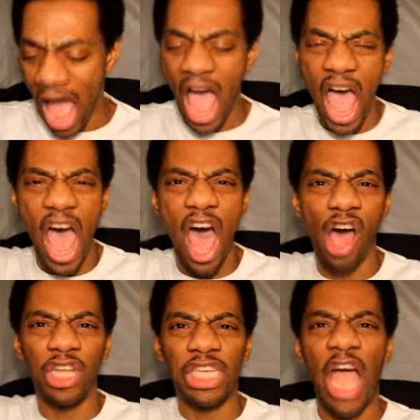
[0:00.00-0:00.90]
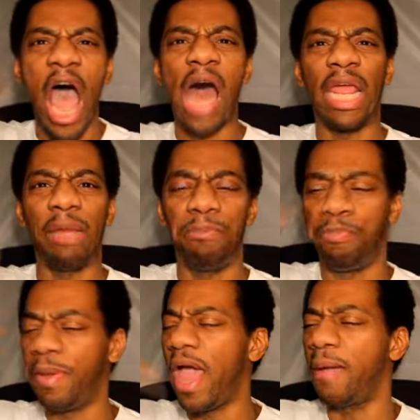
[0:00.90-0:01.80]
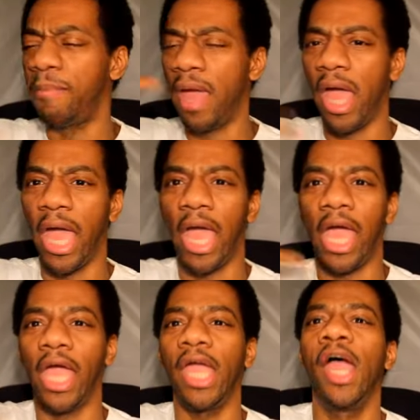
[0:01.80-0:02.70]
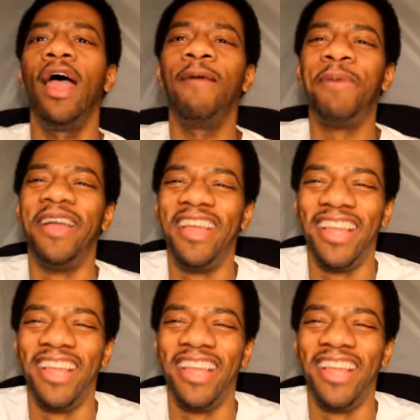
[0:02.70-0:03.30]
Ow, Charlie bit me.